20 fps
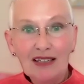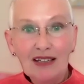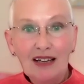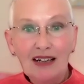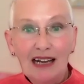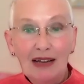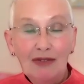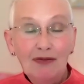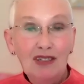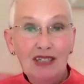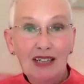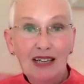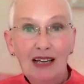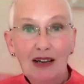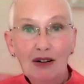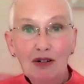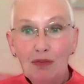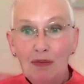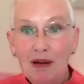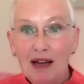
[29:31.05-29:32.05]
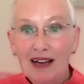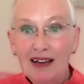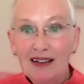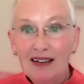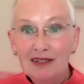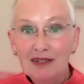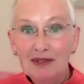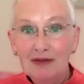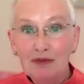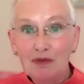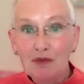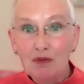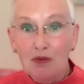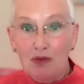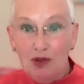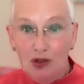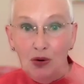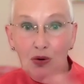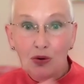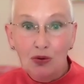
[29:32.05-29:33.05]
I'd love to hear about
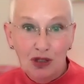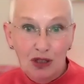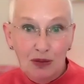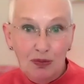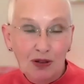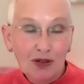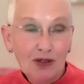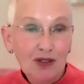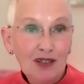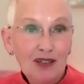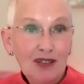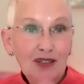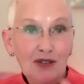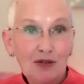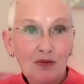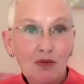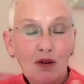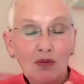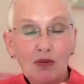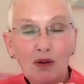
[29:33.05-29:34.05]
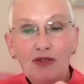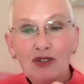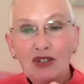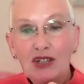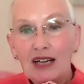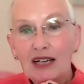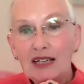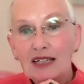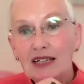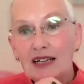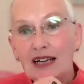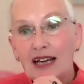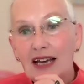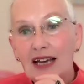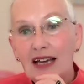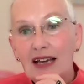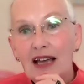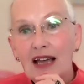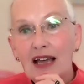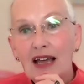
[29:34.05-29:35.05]
your responses to what we've shared
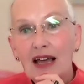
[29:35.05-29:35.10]
today.